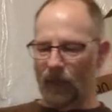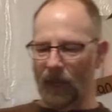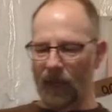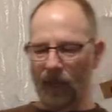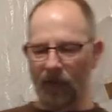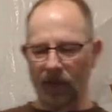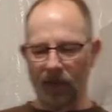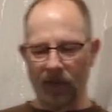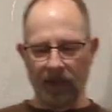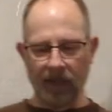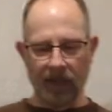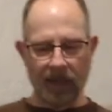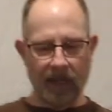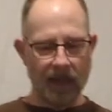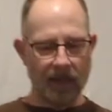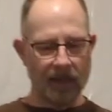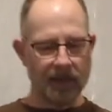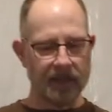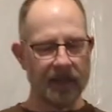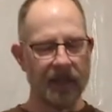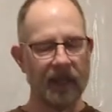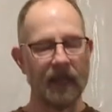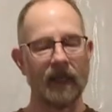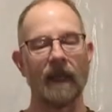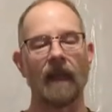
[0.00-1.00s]
of wire around the
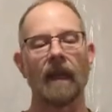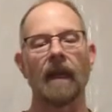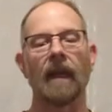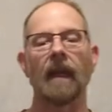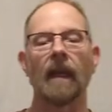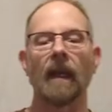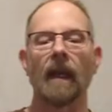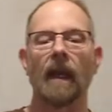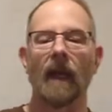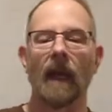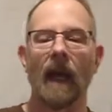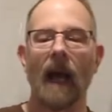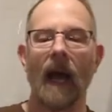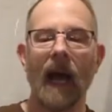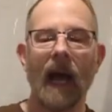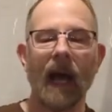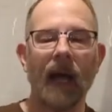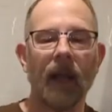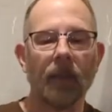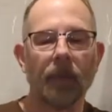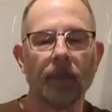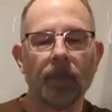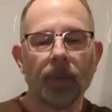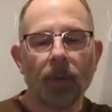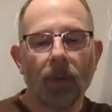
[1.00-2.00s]
house. I'll